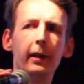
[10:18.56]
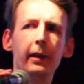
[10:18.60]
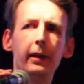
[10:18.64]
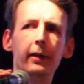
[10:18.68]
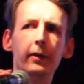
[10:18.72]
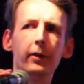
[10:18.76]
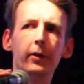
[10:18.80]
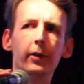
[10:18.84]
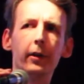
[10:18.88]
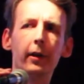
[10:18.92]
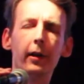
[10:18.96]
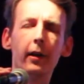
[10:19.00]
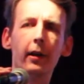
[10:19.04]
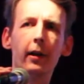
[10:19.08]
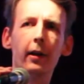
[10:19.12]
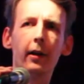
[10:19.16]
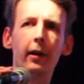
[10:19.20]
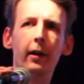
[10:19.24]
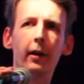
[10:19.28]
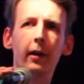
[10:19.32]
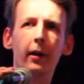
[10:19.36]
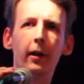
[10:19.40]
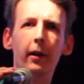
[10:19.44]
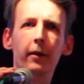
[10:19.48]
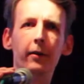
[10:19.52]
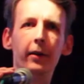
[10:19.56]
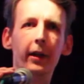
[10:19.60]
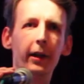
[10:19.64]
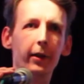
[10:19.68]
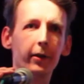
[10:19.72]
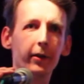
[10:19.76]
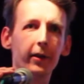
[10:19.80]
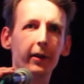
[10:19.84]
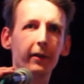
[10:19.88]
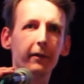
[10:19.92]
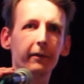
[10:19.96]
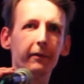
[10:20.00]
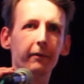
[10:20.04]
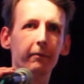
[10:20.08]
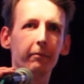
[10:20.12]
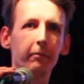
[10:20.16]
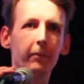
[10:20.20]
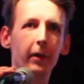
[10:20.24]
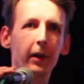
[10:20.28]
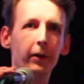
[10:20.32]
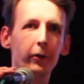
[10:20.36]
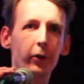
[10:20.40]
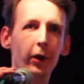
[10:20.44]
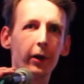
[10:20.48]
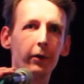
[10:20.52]
is narrative
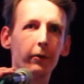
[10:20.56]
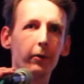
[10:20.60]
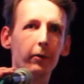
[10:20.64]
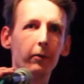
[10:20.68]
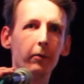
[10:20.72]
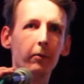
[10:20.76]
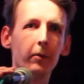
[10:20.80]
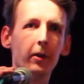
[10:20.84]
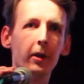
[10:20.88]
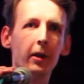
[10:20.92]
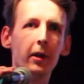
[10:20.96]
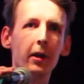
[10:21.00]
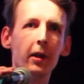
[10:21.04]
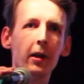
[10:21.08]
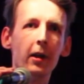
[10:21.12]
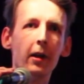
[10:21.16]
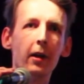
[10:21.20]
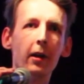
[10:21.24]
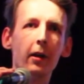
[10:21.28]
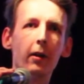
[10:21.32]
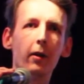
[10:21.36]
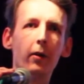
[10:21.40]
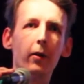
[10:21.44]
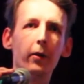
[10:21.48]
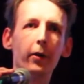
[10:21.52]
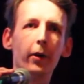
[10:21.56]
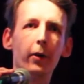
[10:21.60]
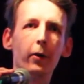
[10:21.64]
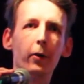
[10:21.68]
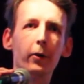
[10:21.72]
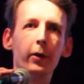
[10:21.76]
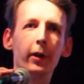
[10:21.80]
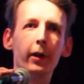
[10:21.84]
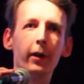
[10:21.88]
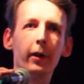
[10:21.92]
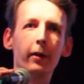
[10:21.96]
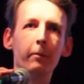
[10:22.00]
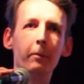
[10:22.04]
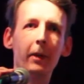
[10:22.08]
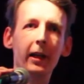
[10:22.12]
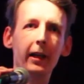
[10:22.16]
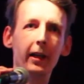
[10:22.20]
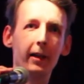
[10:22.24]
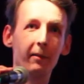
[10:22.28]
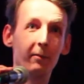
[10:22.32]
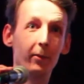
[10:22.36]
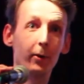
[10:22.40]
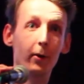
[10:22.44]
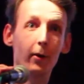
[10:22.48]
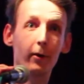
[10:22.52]
in general. Although they're
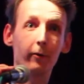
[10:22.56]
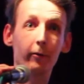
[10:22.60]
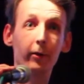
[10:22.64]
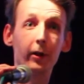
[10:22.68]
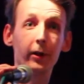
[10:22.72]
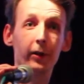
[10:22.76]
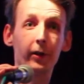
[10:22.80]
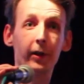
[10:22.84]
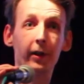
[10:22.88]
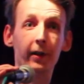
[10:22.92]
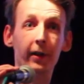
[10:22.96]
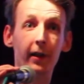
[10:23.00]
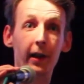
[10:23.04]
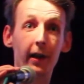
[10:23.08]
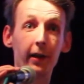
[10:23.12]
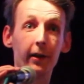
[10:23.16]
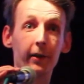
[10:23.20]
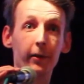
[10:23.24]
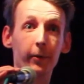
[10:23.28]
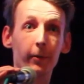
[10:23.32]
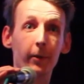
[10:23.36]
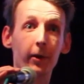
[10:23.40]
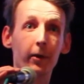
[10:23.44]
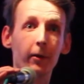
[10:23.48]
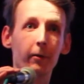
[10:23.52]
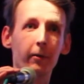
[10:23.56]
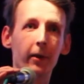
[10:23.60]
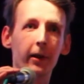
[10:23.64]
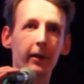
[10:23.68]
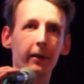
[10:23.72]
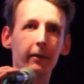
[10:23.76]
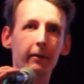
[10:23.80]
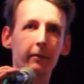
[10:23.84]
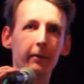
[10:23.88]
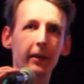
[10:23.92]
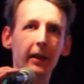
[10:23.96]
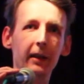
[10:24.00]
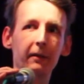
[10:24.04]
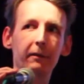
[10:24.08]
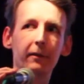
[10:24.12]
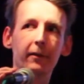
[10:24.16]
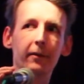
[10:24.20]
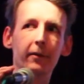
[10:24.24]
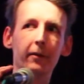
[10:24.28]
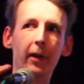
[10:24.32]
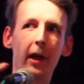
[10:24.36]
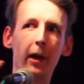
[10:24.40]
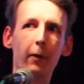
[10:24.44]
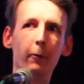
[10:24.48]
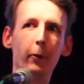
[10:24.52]
making progress in that as well, like
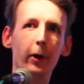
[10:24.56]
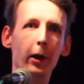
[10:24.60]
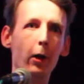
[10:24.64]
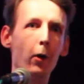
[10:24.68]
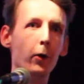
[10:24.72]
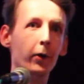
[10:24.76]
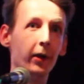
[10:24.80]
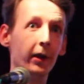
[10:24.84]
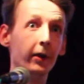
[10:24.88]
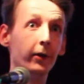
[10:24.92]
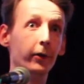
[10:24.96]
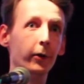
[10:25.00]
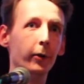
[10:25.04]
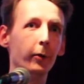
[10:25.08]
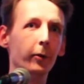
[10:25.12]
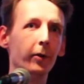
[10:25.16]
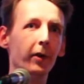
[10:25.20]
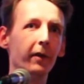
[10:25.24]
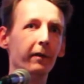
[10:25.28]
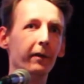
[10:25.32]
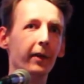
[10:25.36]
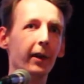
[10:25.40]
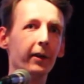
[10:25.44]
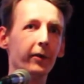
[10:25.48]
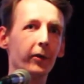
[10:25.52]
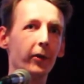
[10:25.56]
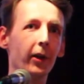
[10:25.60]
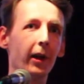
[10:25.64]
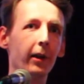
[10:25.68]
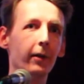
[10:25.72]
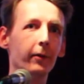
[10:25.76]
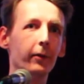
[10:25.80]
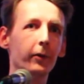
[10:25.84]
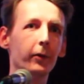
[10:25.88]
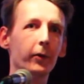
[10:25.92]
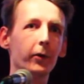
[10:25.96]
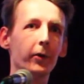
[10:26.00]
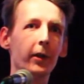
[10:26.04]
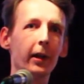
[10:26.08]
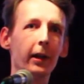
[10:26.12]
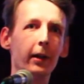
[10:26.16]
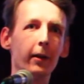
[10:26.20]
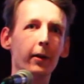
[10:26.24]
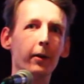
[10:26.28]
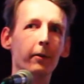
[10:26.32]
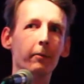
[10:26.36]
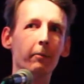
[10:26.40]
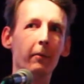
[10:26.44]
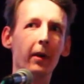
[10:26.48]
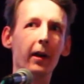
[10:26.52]
even how unintuitive that sounds,
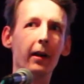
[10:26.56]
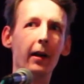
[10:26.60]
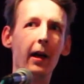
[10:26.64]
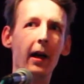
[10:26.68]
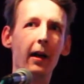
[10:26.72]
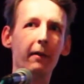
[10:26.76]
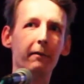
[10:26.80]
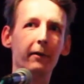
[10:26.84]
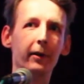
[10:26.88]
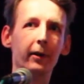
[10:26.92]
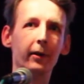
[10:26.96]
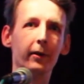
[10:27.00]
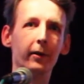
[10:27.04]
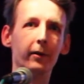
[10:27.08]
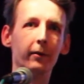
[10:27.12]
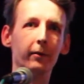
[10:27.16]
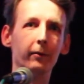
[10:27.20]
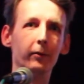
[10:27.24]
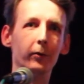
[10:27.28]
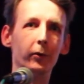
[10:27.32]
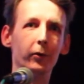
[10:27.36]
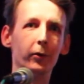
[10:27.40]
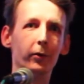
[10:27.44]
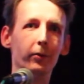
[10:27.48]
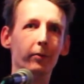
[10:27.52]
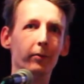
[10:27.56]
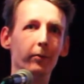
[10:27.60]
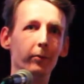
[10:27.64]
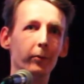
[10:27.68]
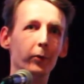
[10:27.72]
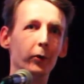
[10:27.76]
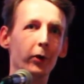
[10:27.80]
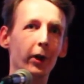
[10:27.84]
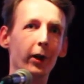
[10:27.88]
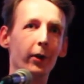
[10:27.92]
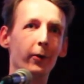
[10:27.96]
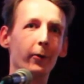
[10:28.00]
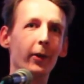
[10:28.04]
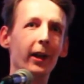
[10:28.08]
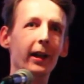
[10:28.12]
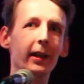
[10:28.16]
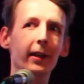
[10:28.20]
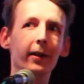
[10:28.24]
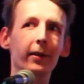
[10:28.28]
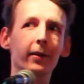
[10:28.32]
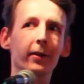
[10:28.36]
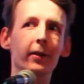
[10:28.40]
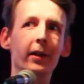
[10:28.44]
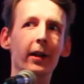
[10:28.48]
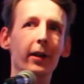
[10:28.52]
they're having
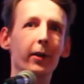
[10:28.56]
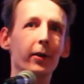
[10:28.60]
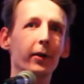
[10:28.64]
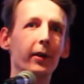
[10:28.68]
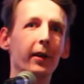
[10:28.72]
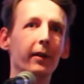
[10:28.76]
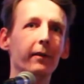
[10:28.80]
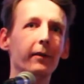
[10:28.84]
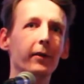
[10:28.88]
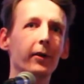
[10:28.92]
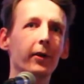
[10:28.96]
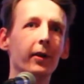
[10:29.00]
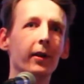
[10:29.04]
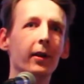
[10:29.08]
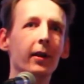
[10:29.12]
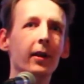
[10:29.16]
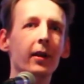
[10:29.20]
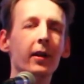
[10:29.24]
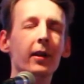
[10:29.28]
generated narratives,